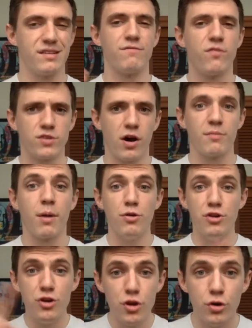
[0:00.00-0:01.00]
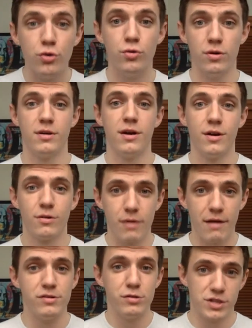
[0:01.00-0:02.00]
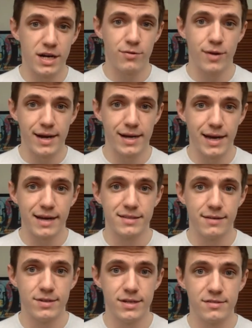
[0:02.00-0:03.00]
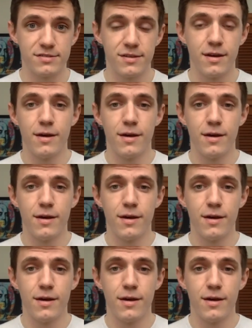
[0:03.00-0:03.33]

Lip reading: I'm talking about new revenue generating activities.